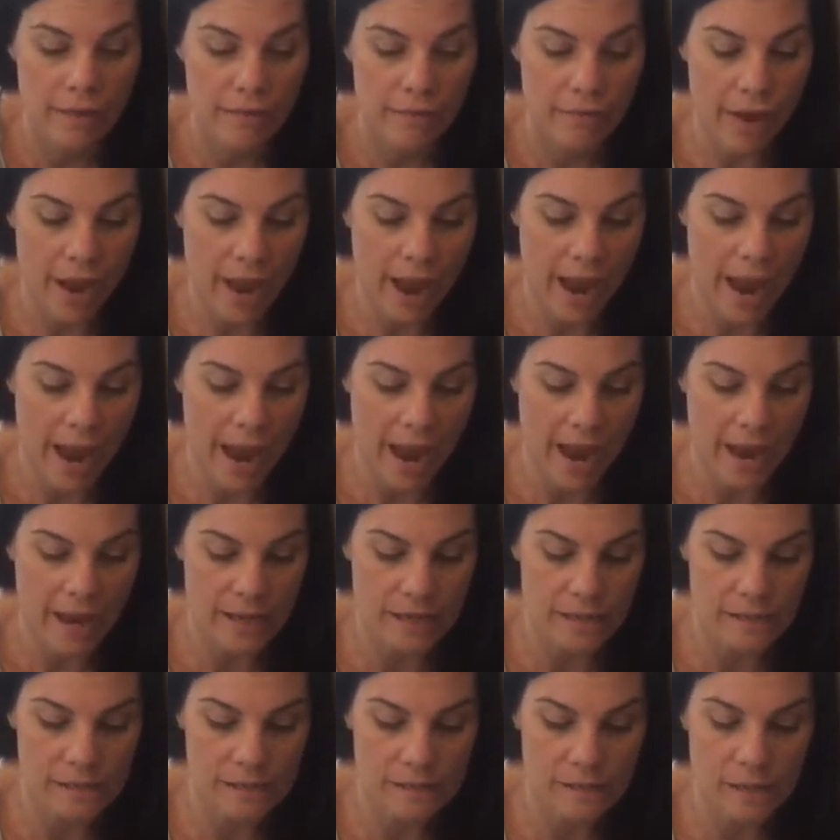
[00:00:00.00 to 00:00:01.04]
that
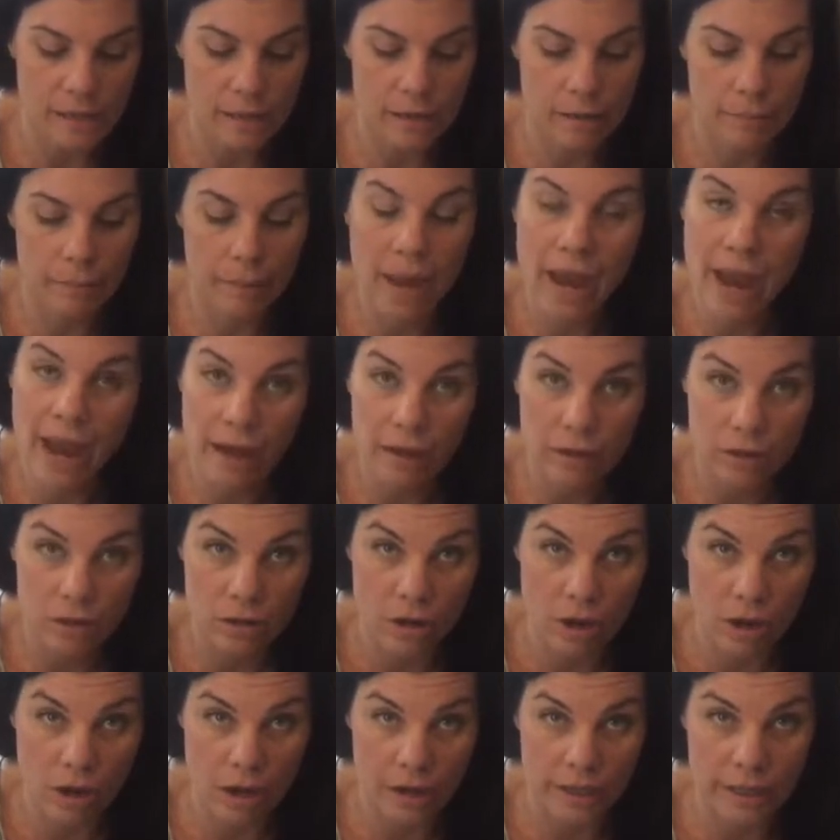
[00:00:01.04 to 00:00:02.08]
has a pattern
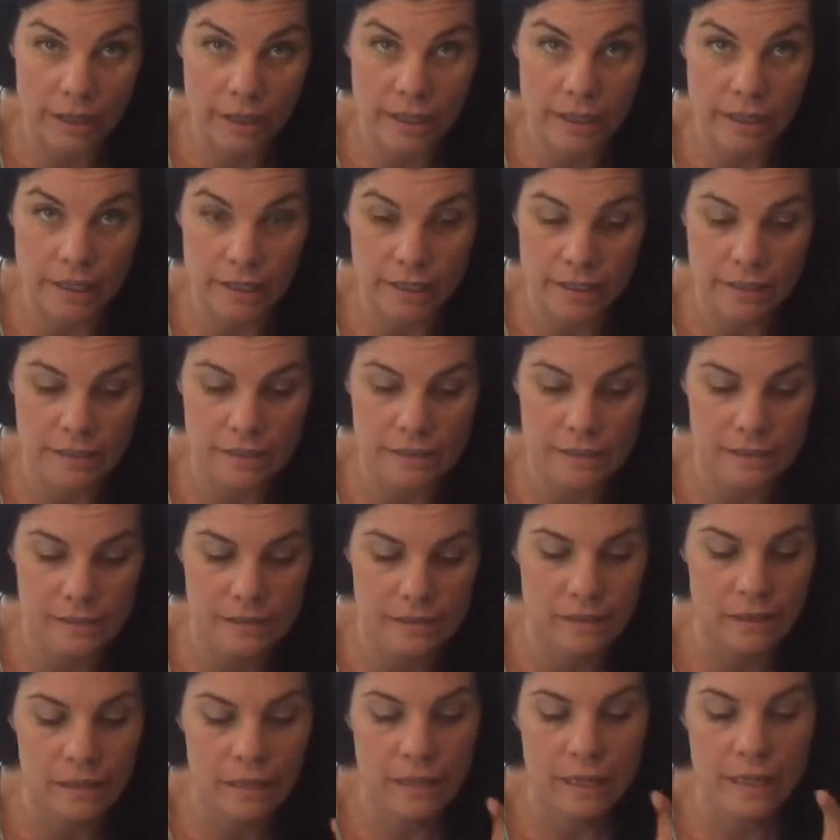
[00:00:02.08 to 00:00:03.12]
on it
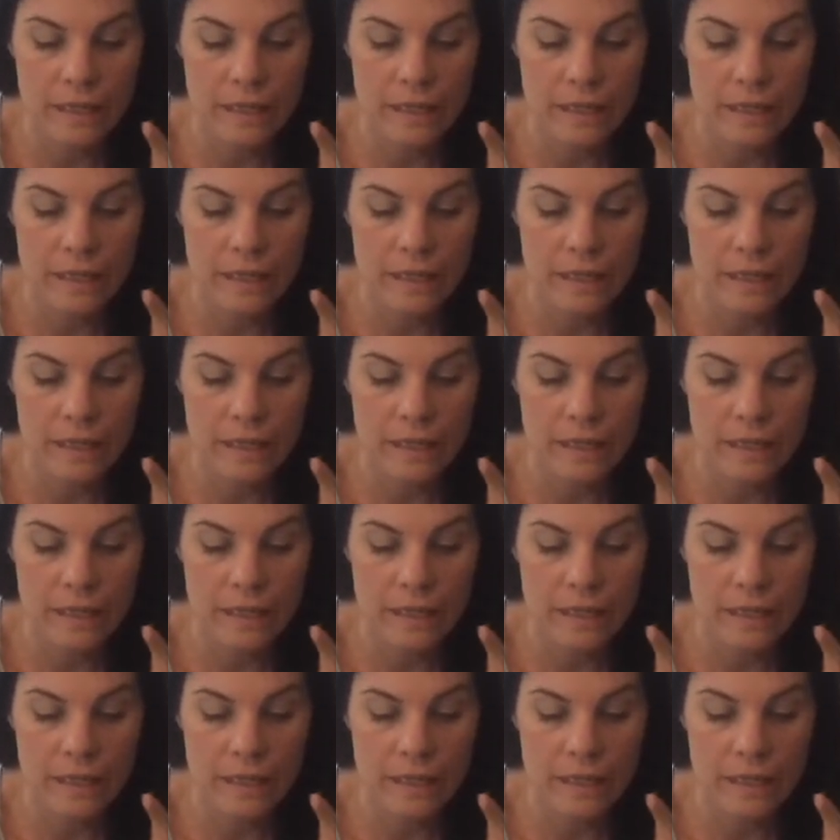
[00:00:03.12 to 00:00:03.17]
is